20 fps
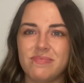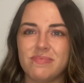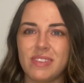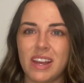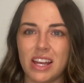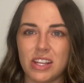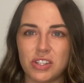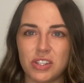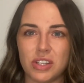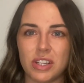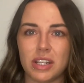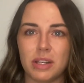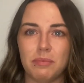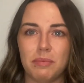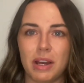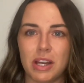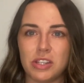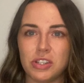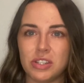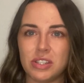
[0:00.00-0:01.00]
as you can
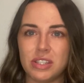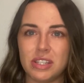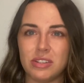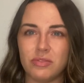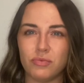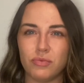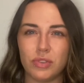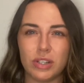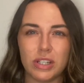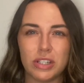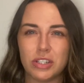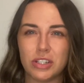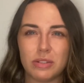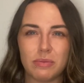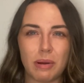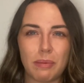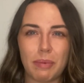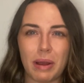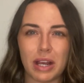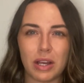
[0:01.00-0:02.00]
imagine, didn't really do my
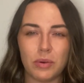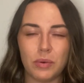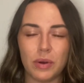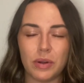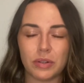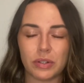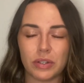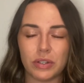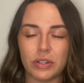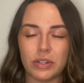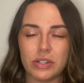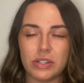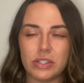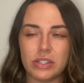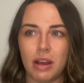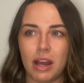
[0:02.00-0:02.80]
back a world of good.